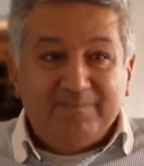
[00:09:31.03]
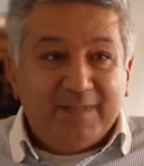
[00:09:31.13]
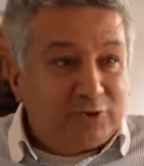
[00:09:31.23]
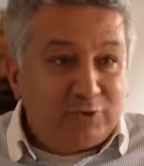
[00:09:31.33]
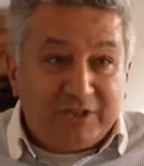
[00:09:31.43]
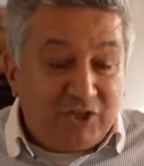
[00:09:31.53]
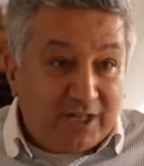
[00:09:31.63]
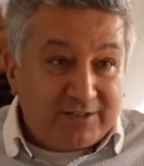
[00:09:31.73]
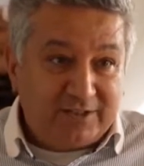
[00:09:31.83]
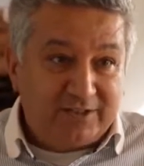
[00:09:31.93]
Not to the
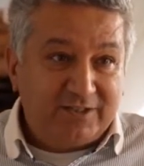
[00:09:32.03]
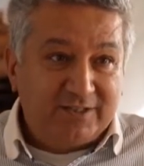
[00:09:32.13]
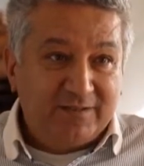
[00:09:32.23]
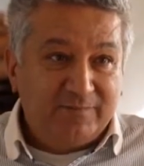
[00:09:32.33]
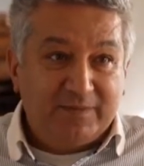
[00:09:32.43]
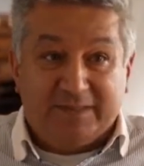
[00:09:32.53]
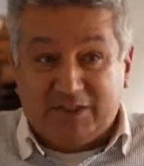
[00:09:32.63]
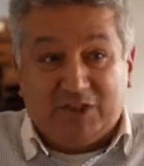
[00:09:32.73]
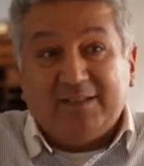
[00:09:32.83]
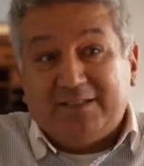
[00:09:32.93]
shelter.
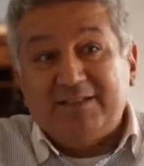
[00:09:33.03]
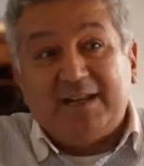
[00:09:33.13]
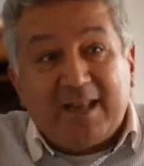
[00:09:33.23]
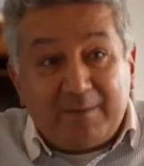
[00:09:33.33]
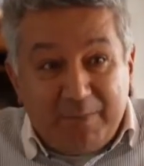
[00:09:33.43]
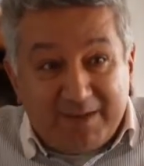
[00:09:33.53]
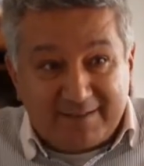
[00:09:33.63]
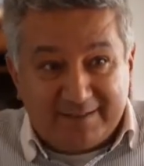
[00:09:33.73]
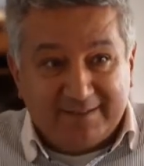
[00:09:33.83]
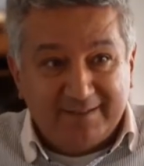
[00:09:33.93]
The shelters are like
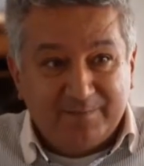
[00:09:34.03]
prison.